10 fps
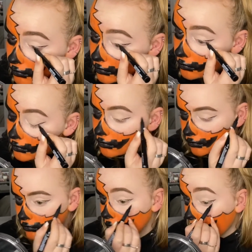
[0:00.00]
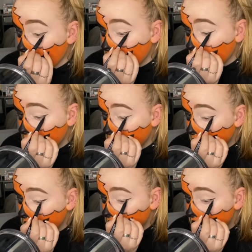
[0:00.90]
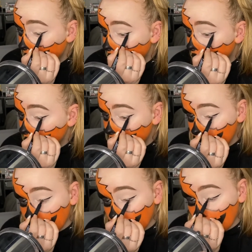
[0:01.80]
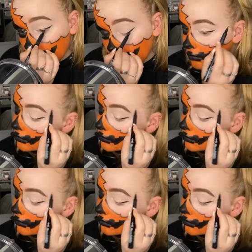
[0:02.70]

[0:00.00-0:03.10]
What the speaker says: It's like a proper tongue twister. I struggle to say that every time.